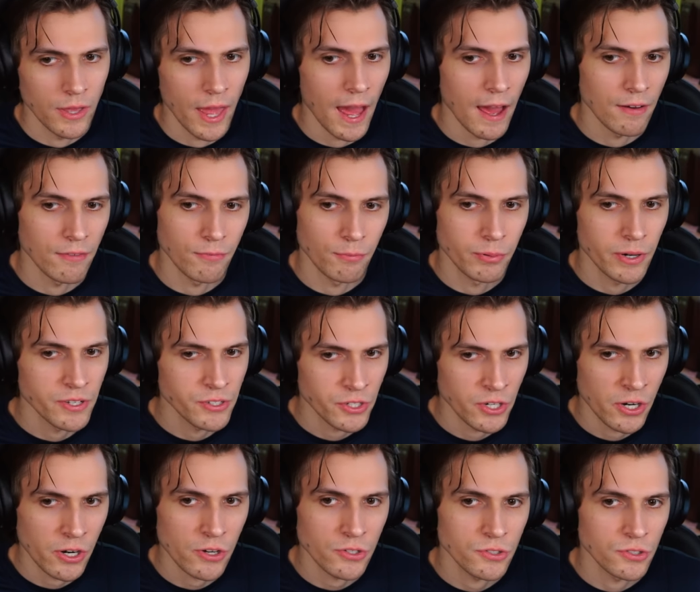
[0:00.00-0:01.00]
you have
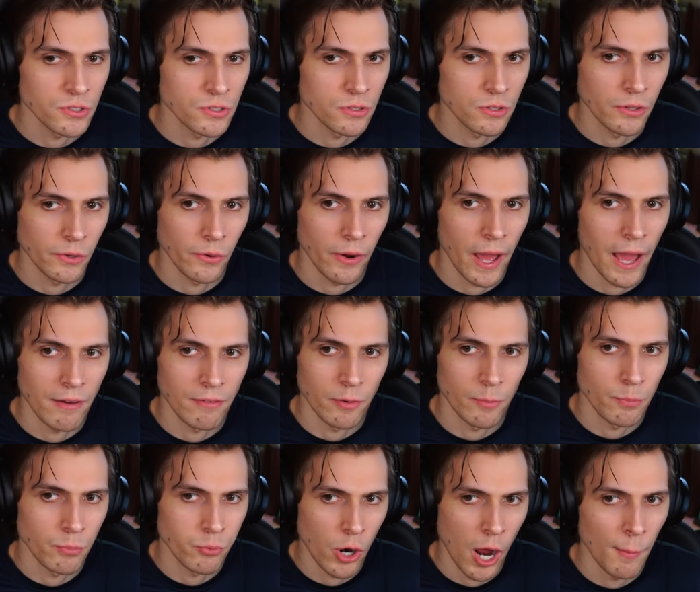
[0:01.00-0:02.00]
prisoners and you don't have
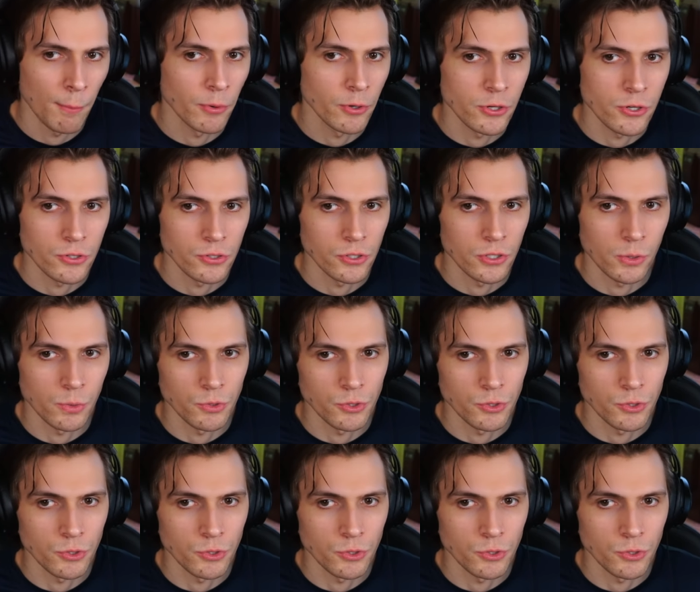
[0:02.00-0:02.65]
a proper